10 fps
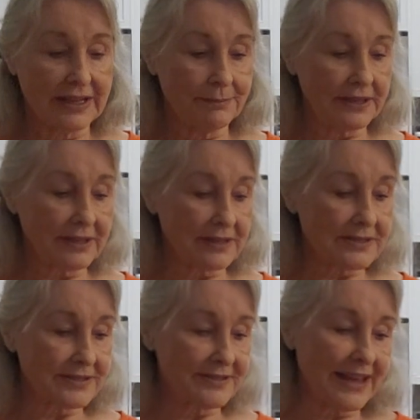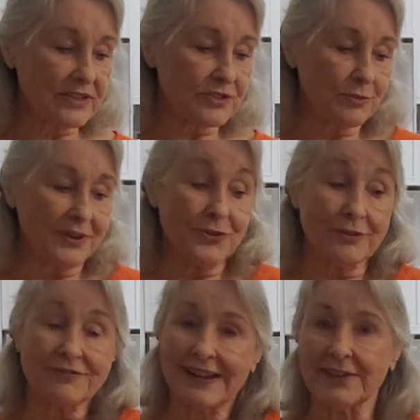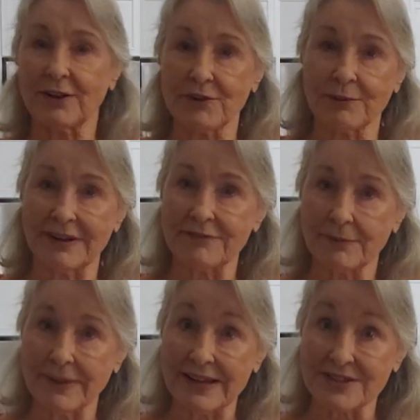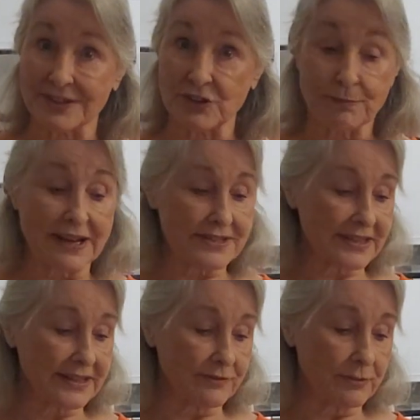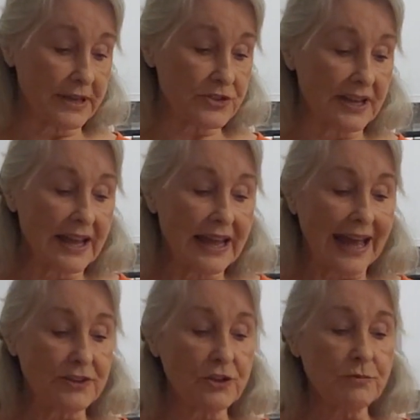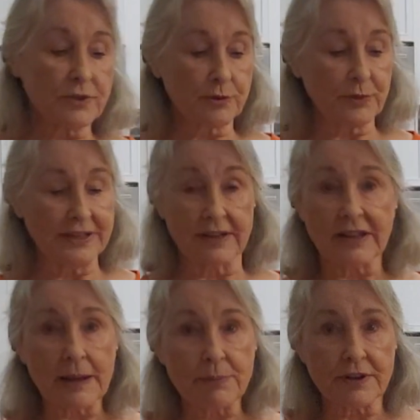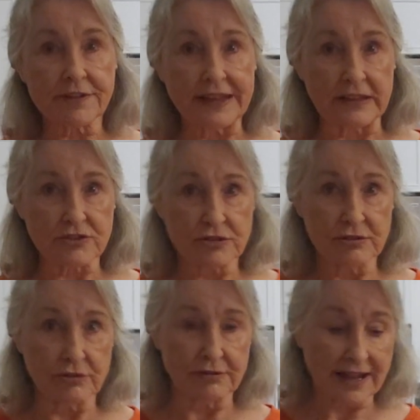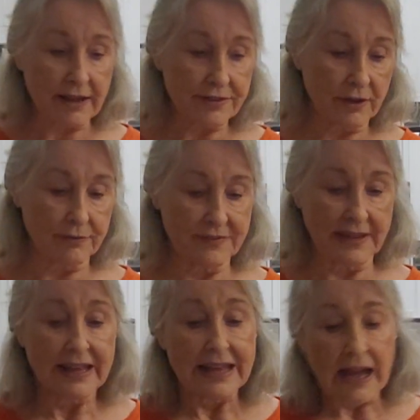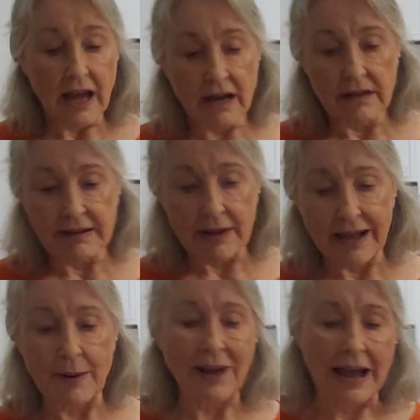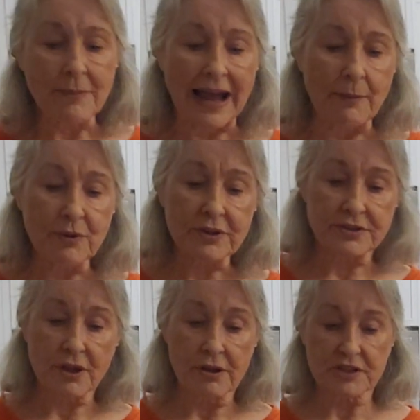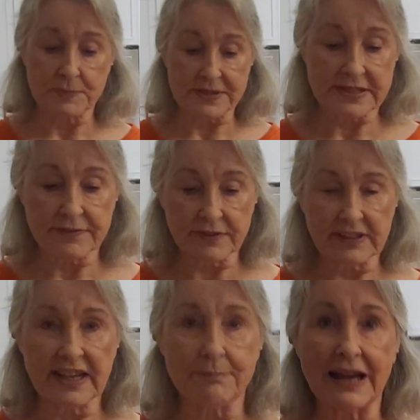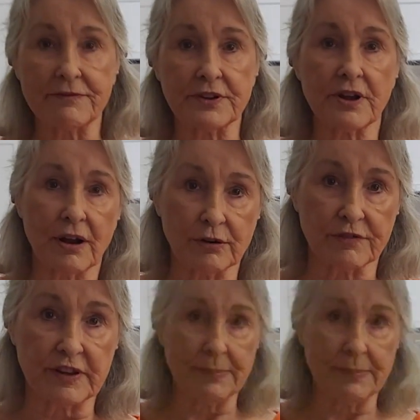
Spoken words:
because that's where you'll find all your information, your basic information. I do want to read a couple of things to you now, though. I want to talk specifically about photography